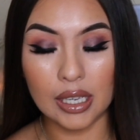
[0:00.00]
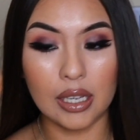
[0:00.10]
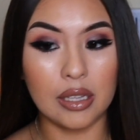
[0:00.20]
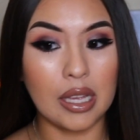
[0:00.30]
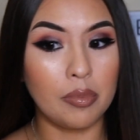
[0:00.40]

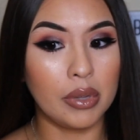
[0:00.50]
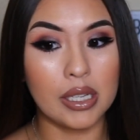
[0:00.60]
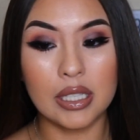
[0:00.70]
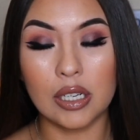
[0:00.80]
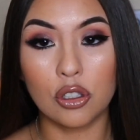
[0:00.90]
it. They
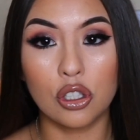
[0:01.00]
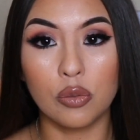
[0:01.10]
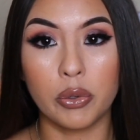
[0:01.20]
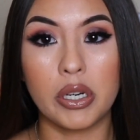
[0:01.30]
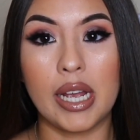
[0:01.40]
blend it out
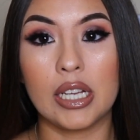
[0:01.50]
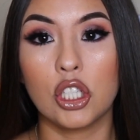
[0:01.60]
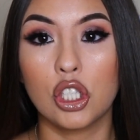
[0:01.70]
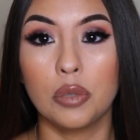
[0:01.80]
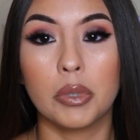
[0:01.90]
super nice,
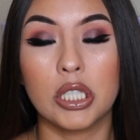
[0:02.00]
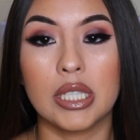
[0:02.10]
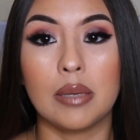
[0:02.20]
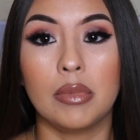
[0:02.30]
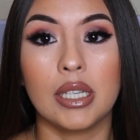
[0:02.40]
super
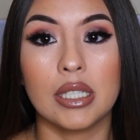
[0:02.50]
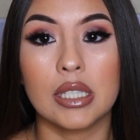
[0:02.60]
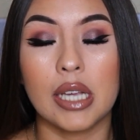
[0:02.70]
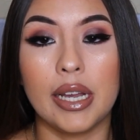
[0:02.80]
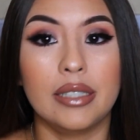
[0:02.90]

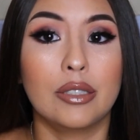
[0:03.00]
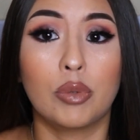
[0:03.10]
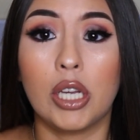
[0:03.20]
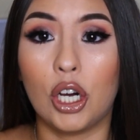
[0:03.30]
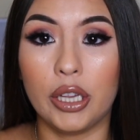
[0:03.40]
seamless, and
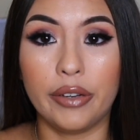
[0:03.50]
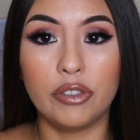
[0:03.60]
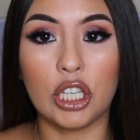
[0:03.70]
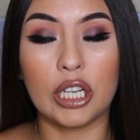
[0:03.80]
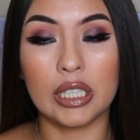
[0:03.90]
we all love
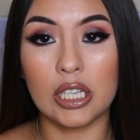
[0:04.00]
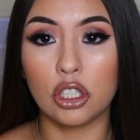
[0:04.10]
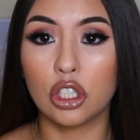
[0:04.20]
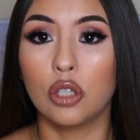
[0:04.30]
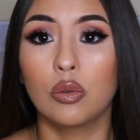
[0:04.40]
Jackie,
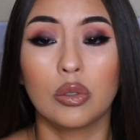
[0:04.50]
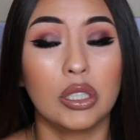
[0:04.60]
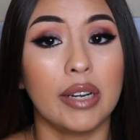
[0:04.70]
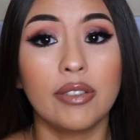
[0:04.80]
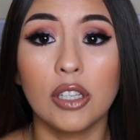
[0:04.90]
so
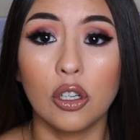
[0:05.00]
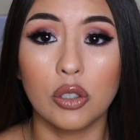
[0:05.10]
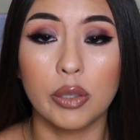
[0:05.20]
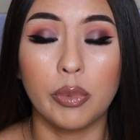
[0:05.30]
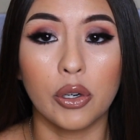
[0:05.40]
definitely go
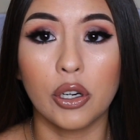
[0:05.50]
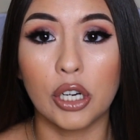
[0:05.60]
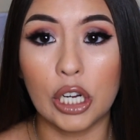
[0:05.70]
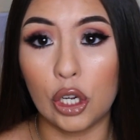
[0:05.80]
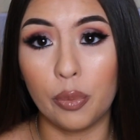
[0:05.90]
support her
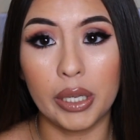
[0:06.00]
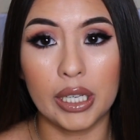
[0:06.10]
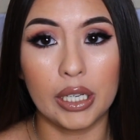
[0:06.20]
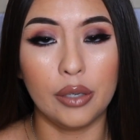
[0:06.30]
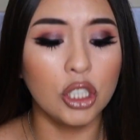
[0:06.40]
and go
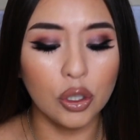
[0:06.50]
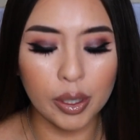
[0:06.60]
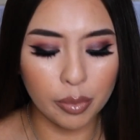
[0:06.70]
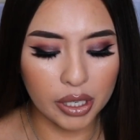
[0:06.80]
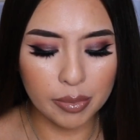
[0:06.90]
pick it up. You
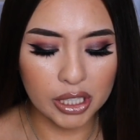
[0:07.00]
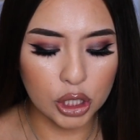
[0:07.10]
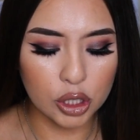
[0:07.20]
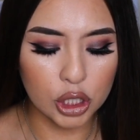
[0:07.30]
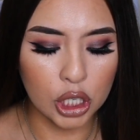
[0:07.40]
can pretty
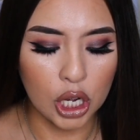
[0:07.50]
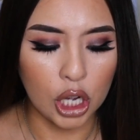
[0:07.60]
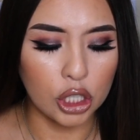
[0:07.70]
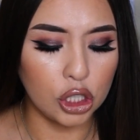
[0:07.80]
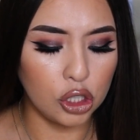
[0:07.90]
much
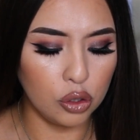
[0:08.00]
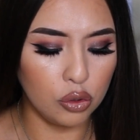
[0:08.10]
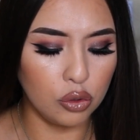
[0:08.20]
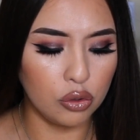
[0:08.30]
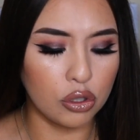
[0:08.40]

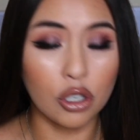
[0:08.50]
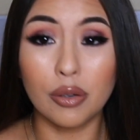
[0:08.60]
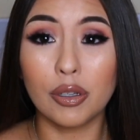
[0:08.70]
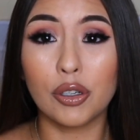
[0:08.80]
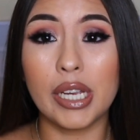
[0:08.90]
use
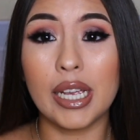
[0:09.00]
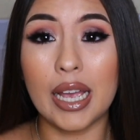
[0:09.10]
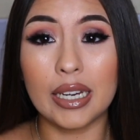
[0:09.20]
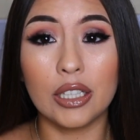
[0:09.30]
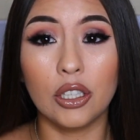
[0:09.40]
or create
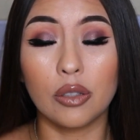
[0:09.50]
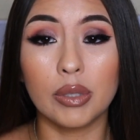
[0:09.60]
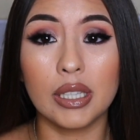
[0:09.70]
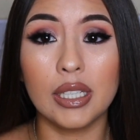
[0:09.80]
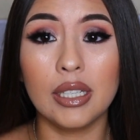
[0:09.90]
any look
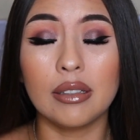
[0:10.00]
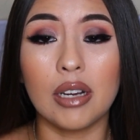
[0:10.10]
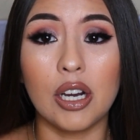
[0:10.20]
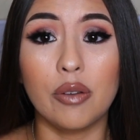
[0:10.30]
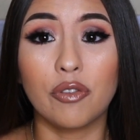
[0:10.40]
with it
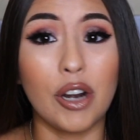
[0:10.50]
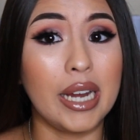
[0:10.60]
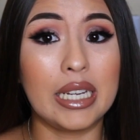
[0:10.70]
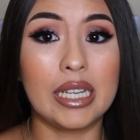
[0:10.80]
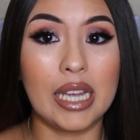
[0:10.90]
for
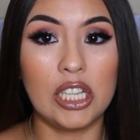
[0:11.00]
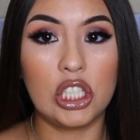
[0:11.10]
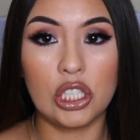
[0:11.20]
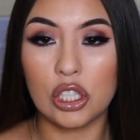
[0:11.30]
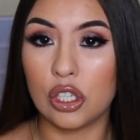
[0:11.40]
any
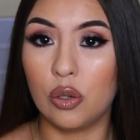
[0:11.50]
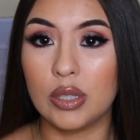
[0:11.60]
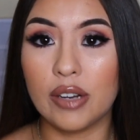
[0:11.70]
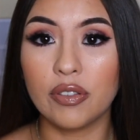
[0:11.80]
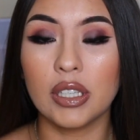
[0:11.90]
occasion, so
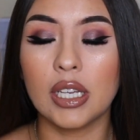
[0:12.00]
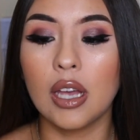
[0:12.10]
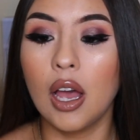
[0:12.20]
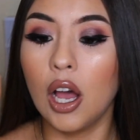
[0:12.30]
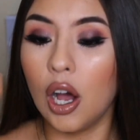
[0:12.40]

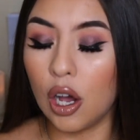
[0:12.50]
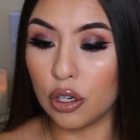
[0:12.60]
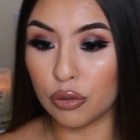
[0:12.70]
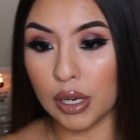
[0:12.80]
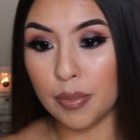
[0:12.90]
definitely a
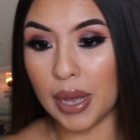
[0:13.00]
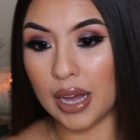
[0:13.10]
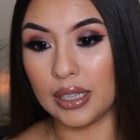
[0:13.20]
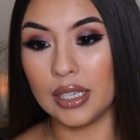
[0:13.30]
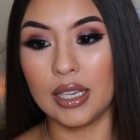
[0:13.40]
great
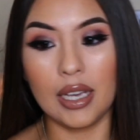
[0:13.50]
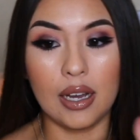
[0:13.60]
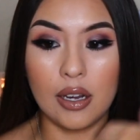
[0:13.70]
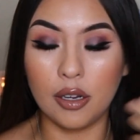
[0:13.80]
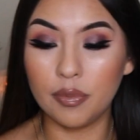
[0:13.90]
palette.
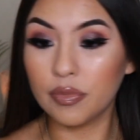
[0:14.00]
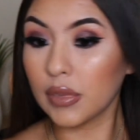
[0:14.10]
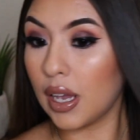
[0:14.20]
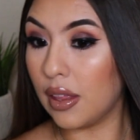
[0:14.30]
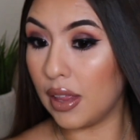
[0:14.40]

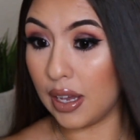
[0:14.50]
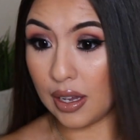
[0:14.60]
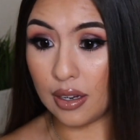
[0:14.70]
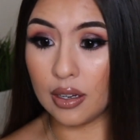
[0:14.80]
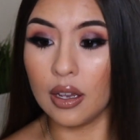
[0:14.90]
And
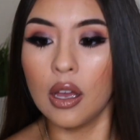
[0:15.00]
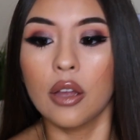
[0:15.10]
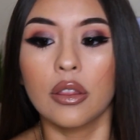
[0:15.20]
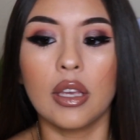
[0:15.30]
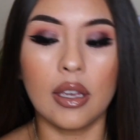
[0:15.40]
then
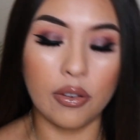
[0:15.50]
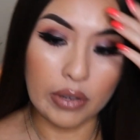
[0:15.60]
the